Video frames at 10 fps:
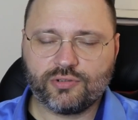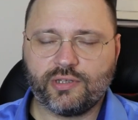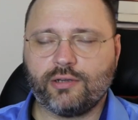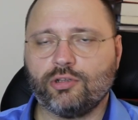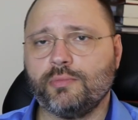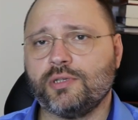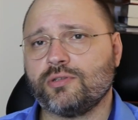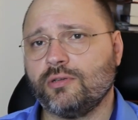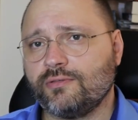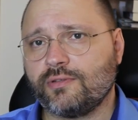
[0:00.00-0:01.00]
Because the
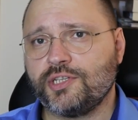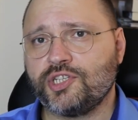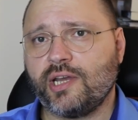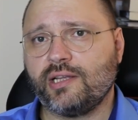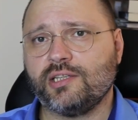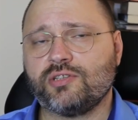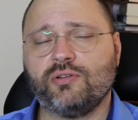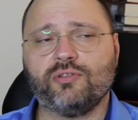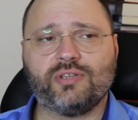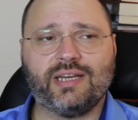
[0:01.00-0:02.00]
economy is so fragile,
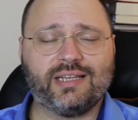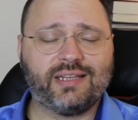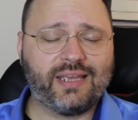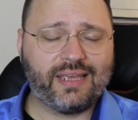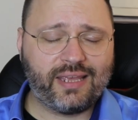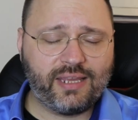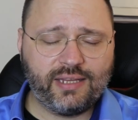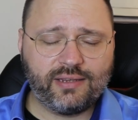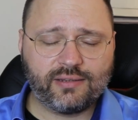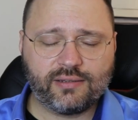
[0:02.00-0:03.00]
it's going to add
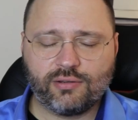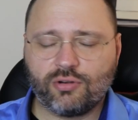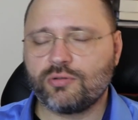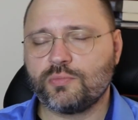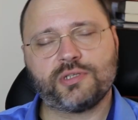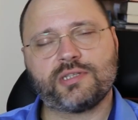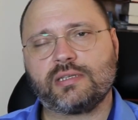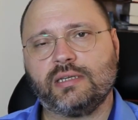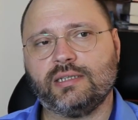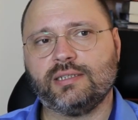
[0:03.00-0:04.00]

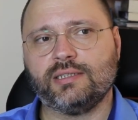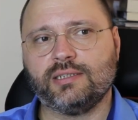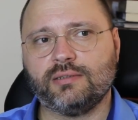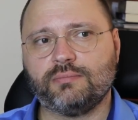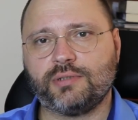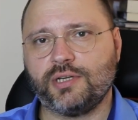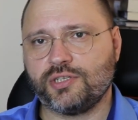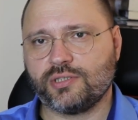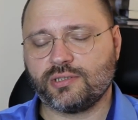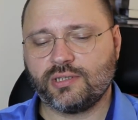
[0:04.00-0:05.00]
enormous
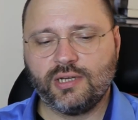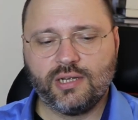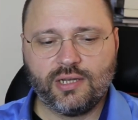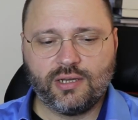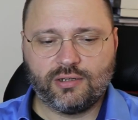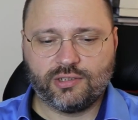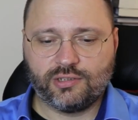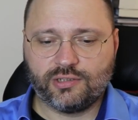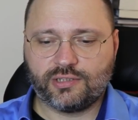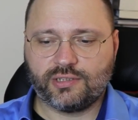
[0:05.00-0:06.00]
pressure
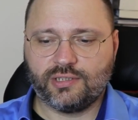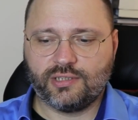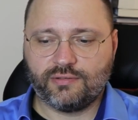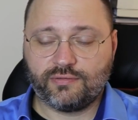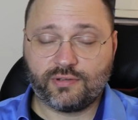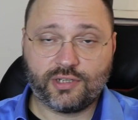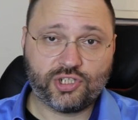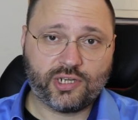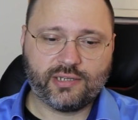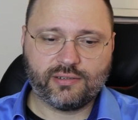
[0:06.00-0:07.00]
on this
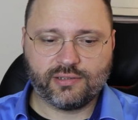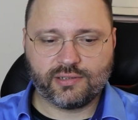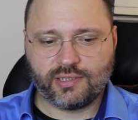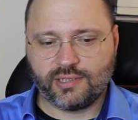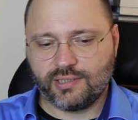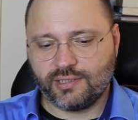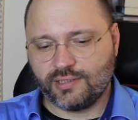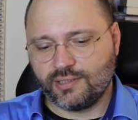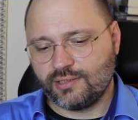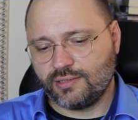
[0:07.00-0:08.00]
fragile
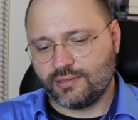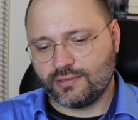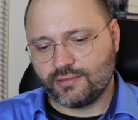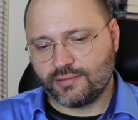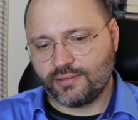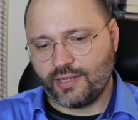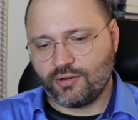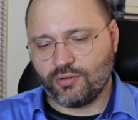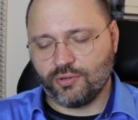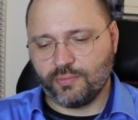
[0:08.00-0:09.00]

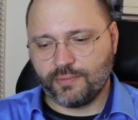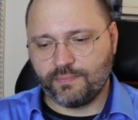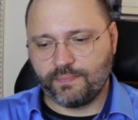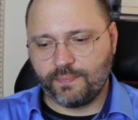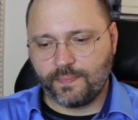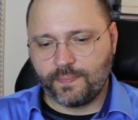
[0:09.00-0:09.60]
economy.